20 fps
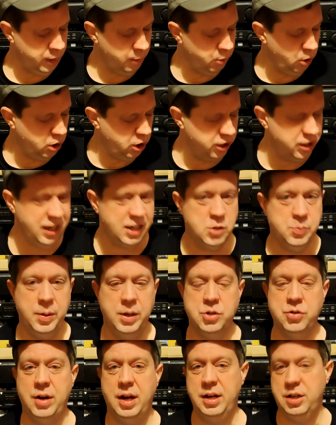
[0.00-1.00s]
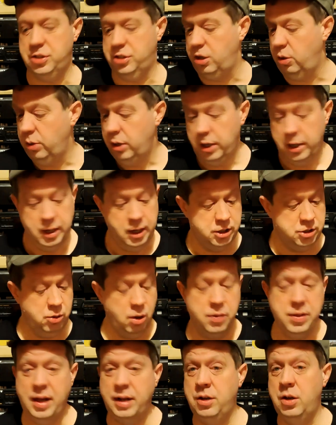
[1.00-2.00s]
But I've got a nice bit of dryness. So
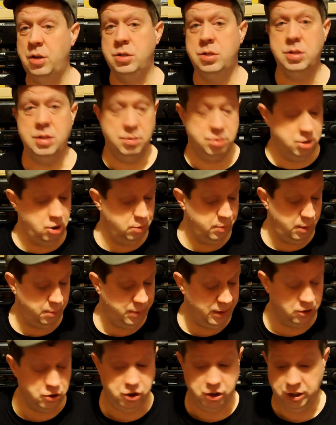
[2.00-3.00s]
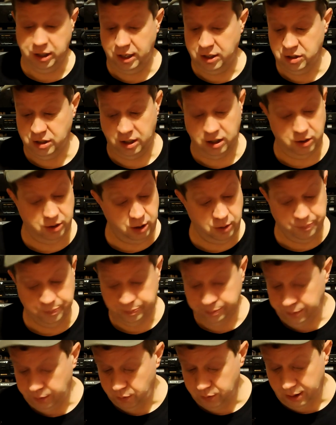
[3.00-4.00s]
all that nonsense I was talking about Belgian yeast, I don't know,
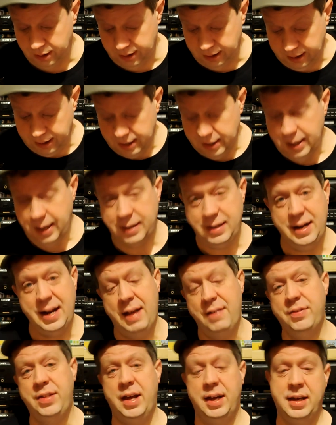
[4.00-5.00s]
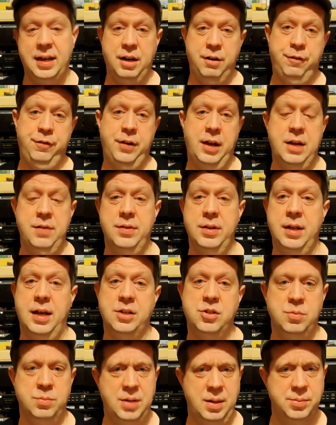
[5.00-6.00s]
really. It did have that kind of flavour that I
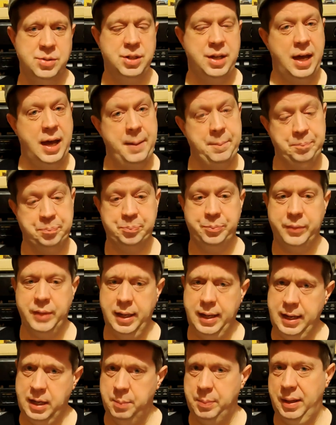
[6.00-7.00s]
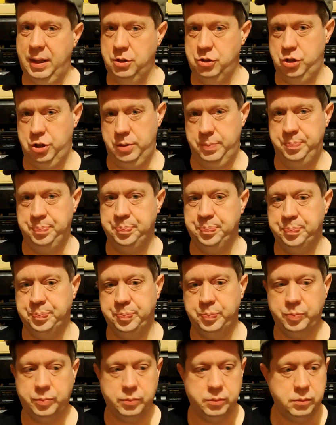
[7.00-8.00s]
sometimes get in a Belgian,
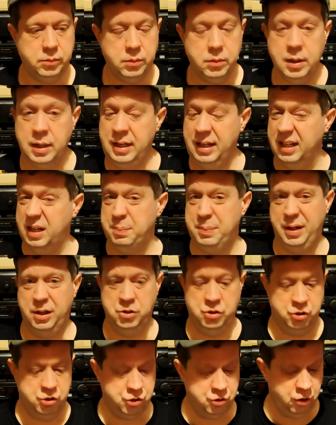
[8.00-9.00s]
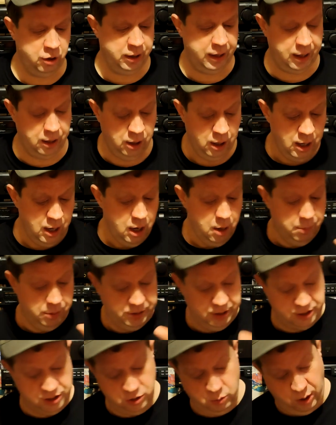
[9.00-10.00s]
in like a Belgian strong ale.
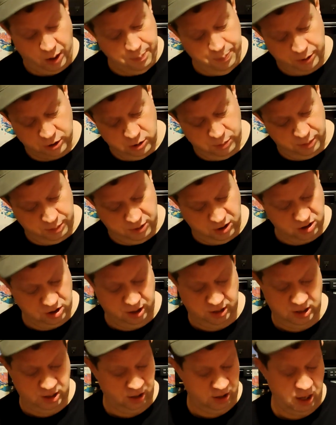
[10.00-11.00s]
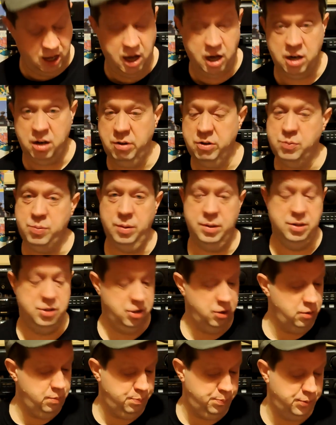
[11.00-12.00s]
But this is quite possibly, because it's a lager, it's
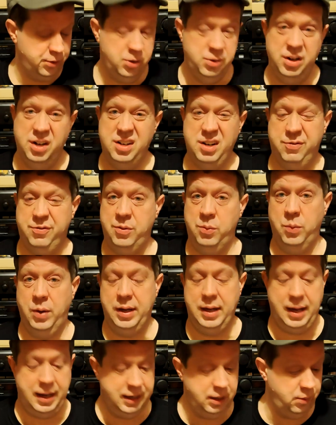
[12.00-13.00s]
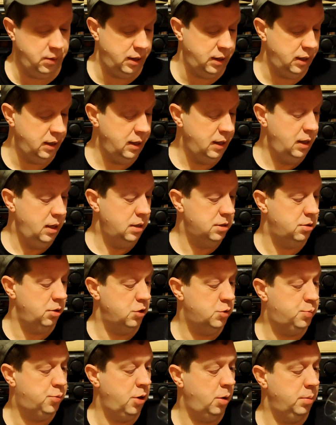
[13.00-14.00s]
probably brewed in a different way anyway. So
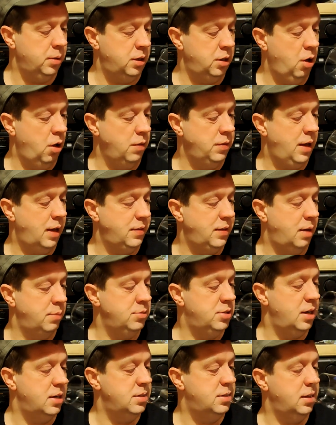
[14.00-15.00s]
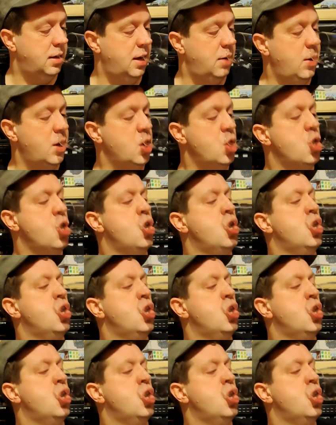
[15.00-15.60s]
it's probably not that I'm tasting anyway.